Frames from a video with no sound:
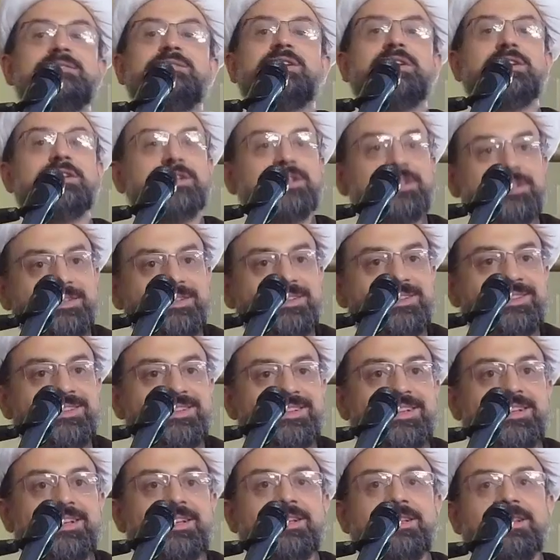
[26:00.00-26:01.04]
very good.
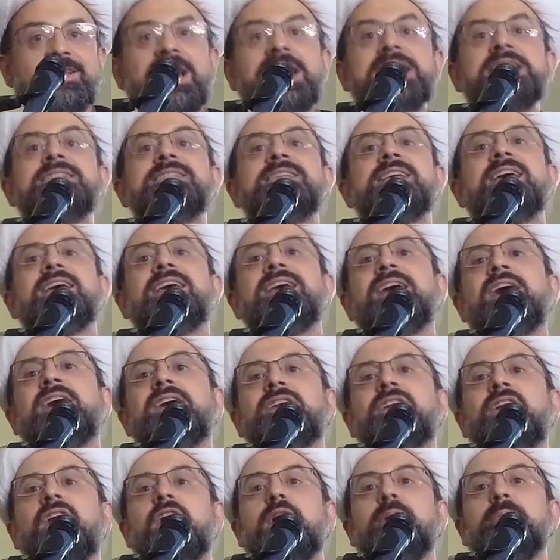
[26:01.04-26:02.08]
They say
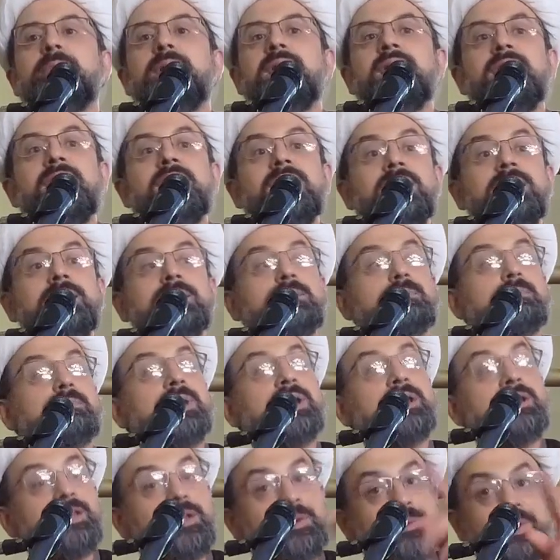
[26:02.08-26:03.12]
Ar-Rahman,
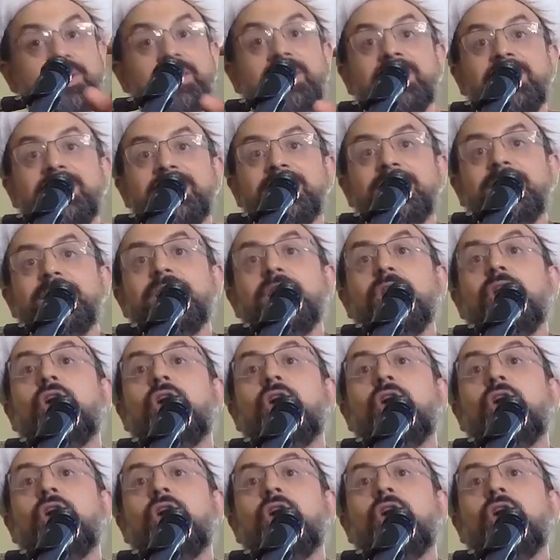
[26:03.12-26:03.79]
by the way, the